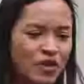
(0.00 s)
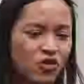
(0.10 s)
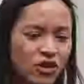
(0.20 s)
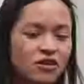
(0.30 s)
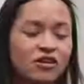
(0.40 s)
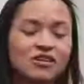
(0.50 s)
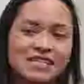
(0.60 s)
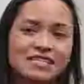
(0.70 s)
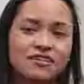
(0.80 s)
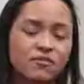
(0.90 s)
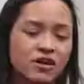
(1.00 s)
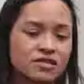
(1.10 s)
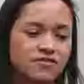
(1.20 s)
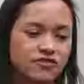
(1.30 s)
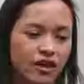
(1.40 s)
critical or sensitive
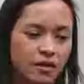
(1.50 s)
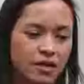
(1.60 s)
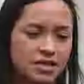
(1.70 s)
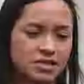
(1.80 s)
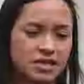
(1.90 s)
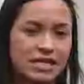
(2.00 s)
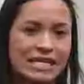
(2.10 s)
periods of development,